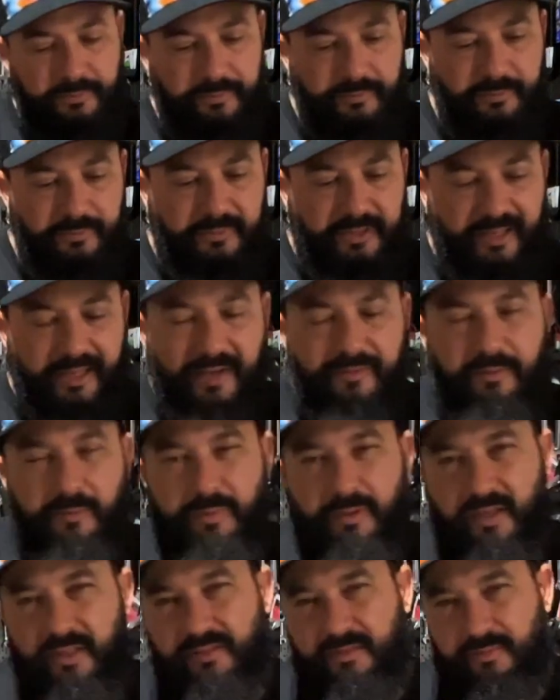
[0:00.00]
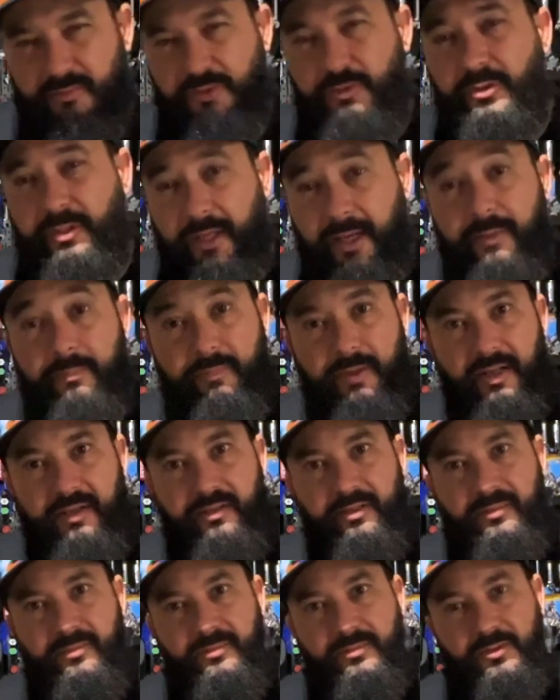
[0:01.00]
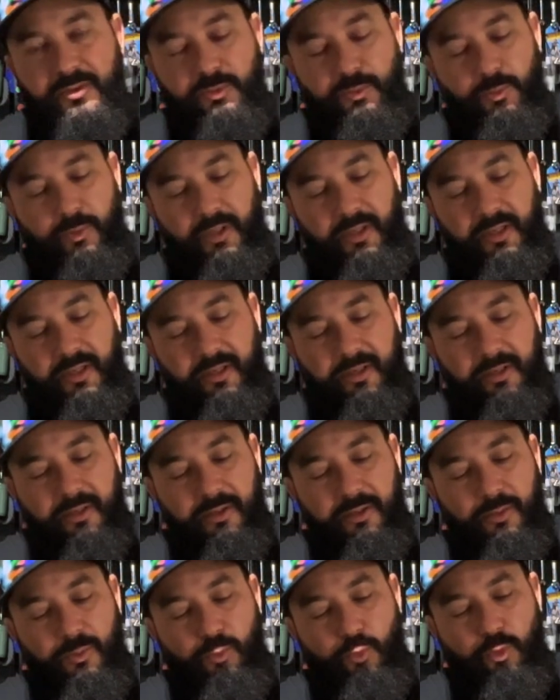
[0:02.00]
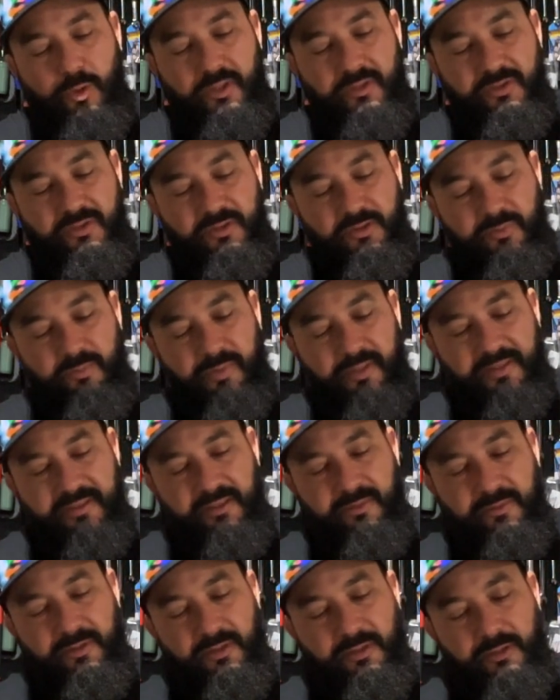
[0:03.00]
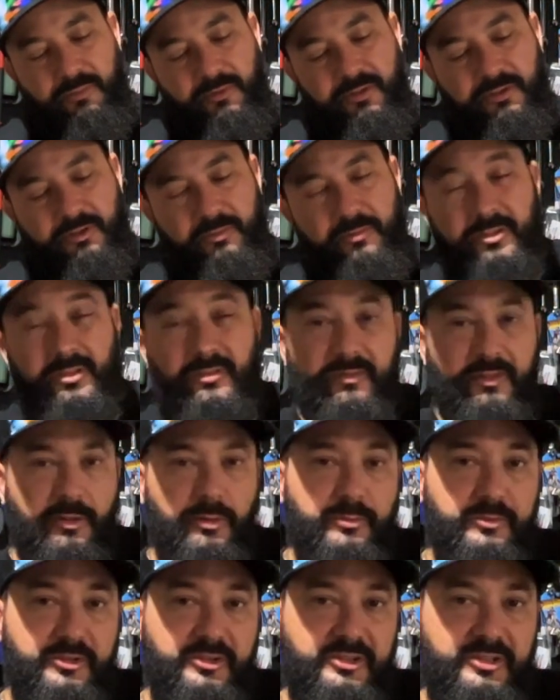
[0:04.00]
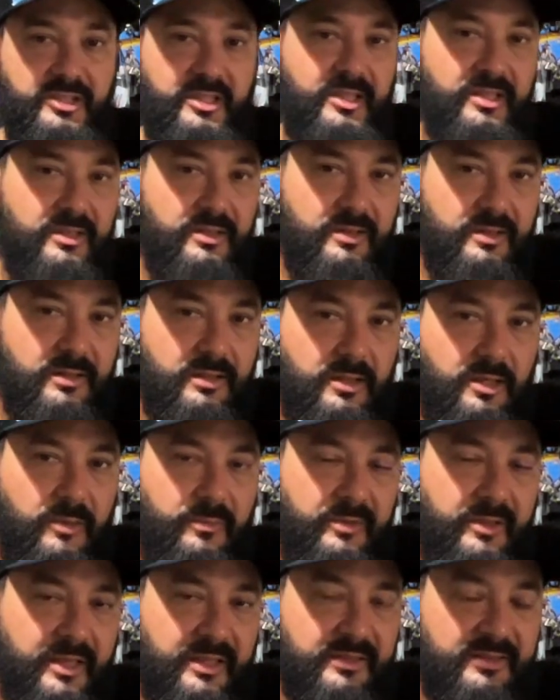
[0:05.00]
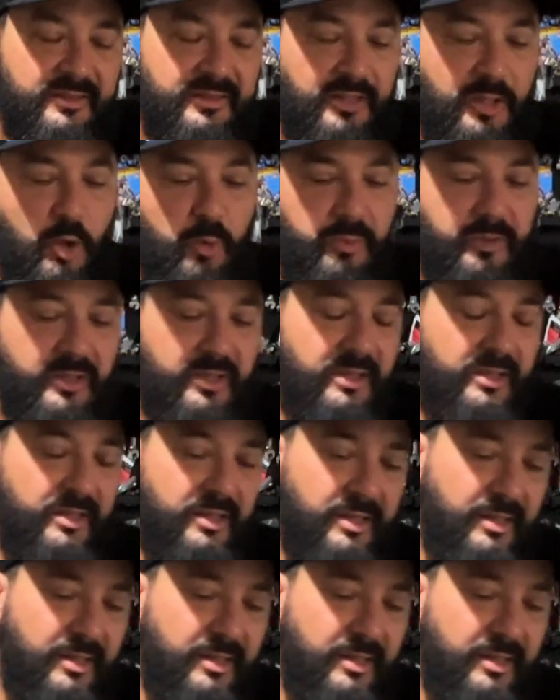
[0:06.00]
They have a possible, you can bend them to where once you bend them a little bit too much, if they don't sit up against the opening,